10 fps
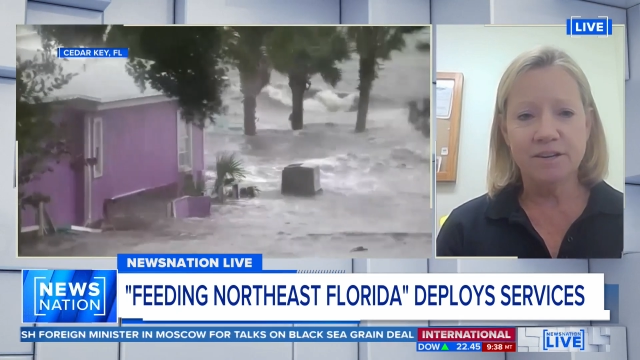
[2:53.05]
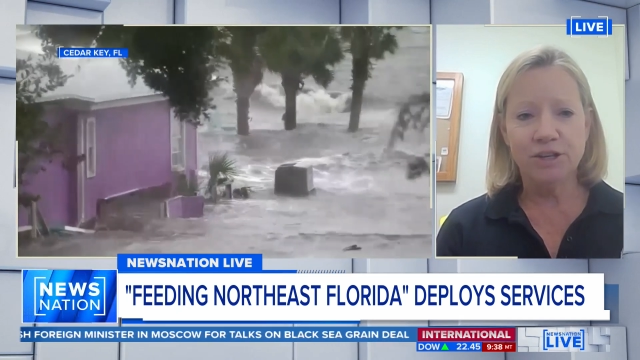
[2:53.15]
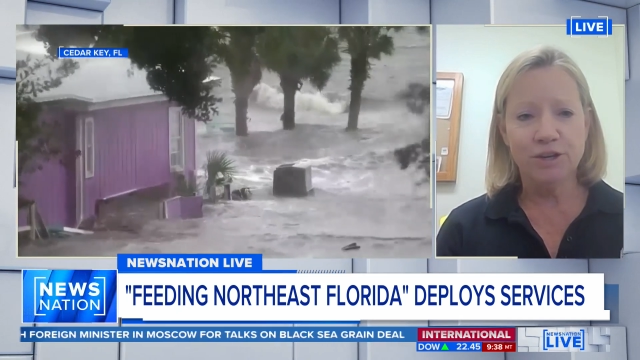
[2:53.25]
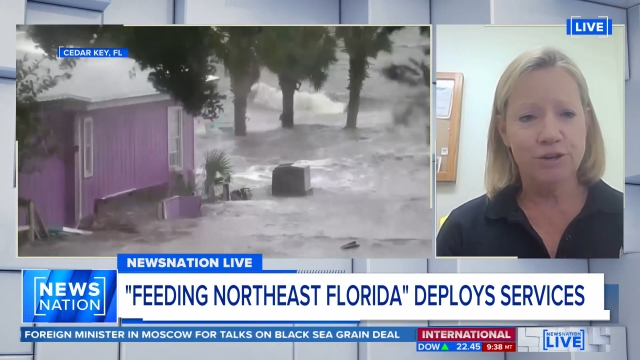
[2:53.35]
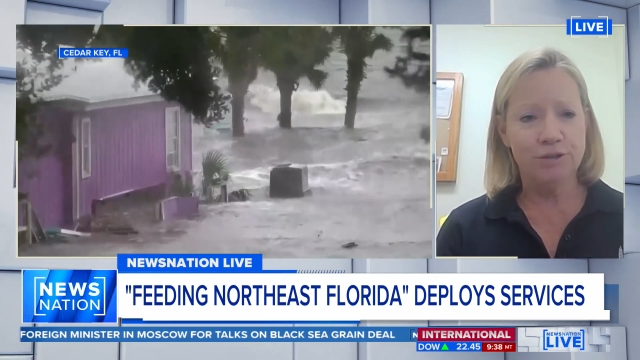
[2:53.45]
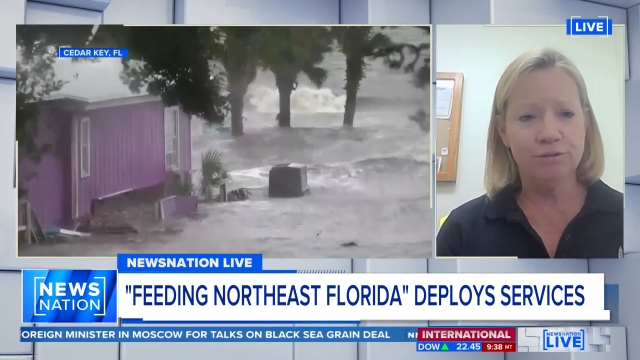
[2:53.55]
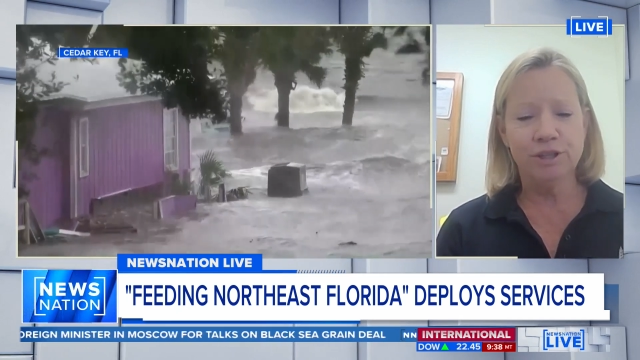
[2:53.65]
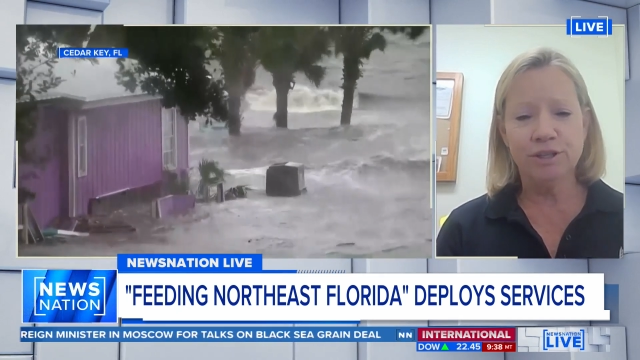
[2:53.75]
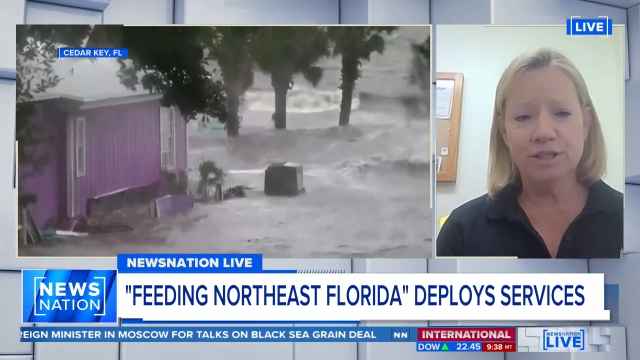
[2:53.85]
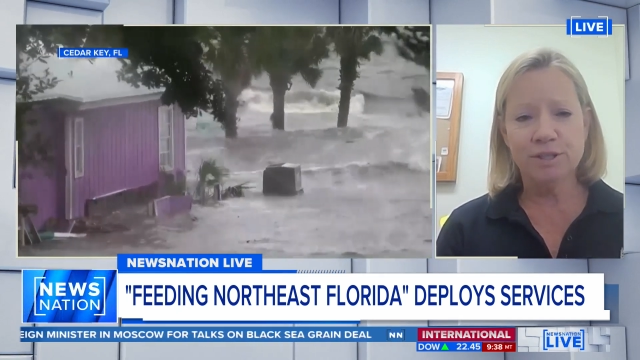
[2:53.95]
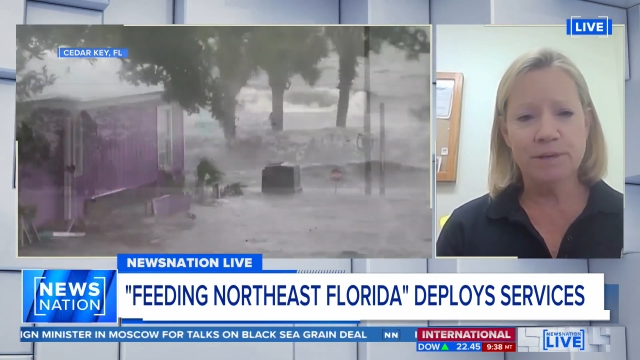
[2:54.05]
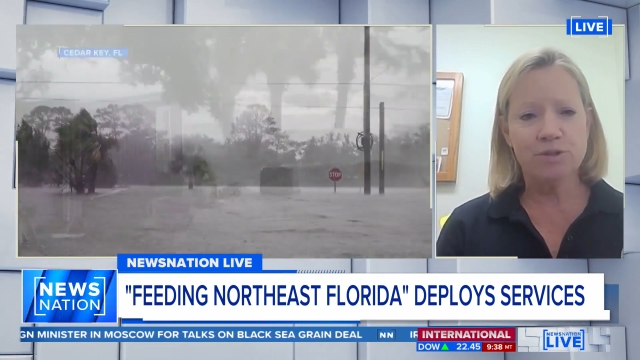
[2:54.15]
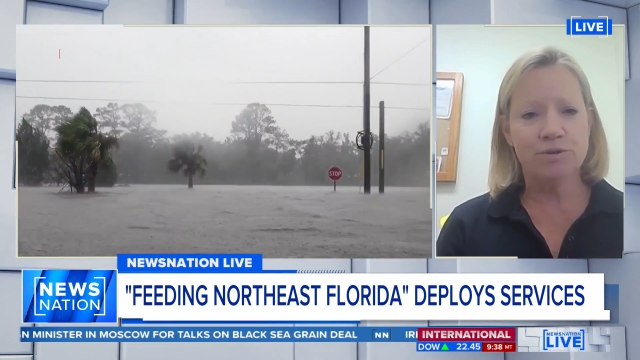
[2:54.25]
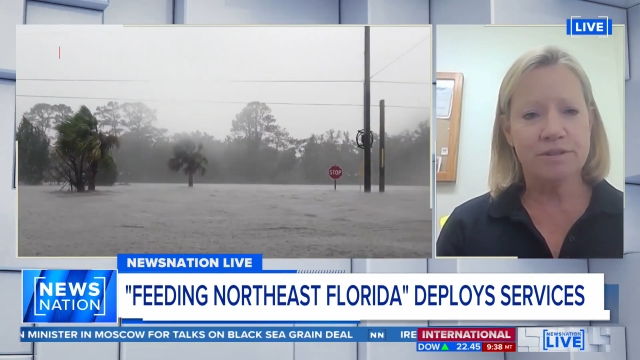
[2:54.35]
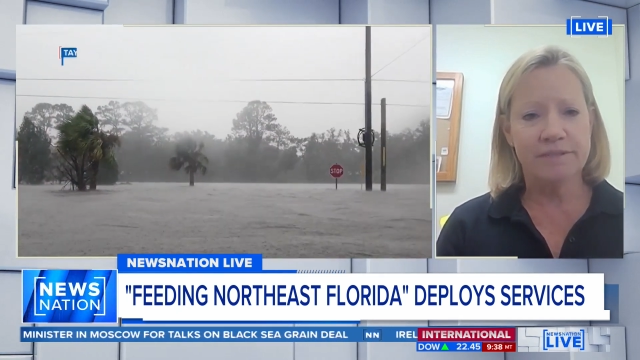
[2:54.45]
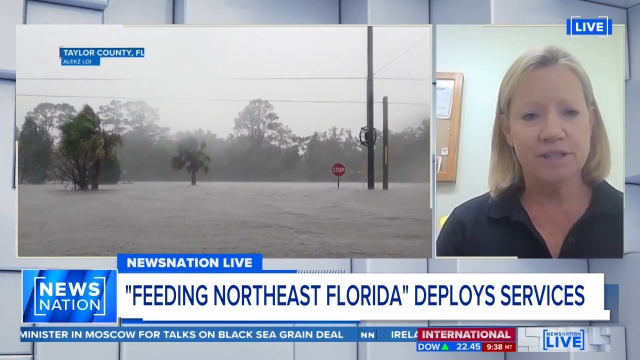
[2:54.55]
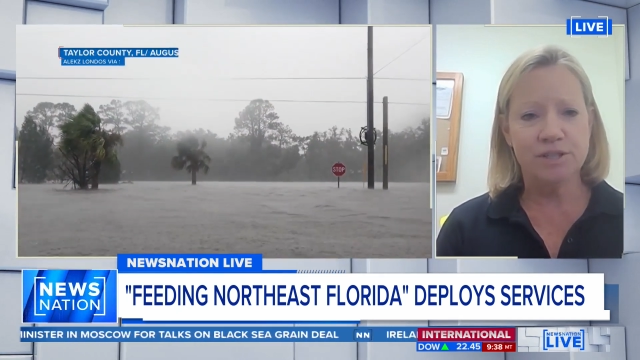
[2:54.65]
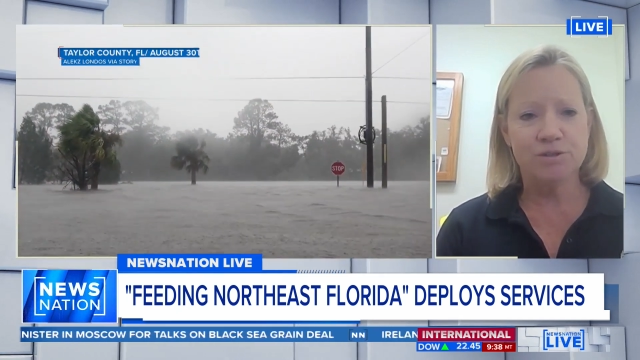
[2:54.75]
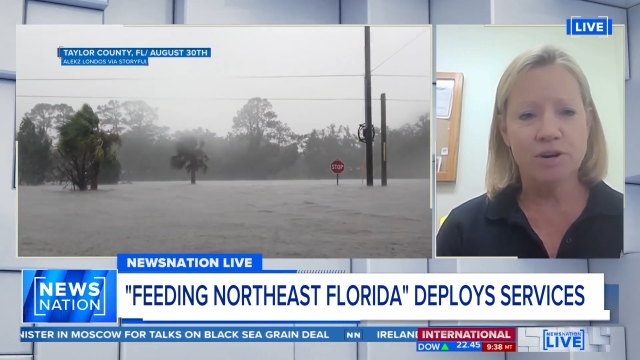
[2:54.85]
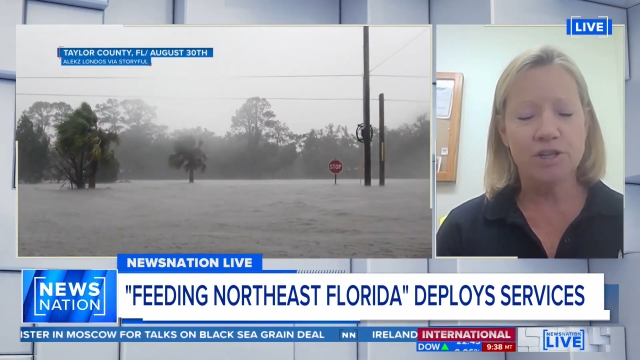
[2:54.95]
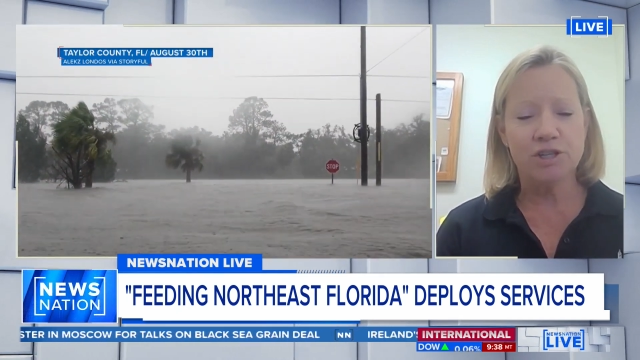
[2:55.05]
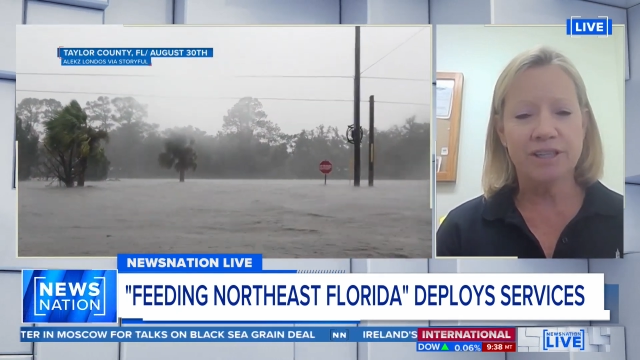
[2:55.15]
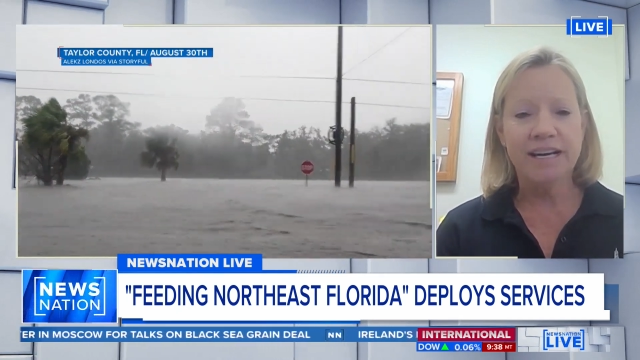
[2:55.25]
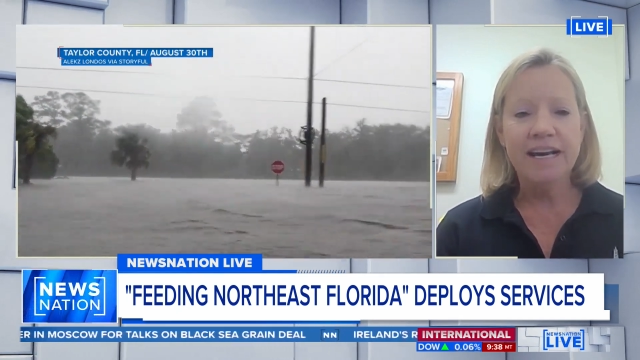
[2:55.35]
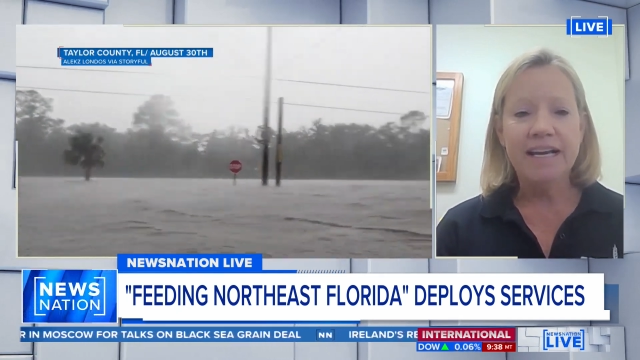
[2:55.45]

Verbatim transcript: you know, you look at these pictures of the destruction,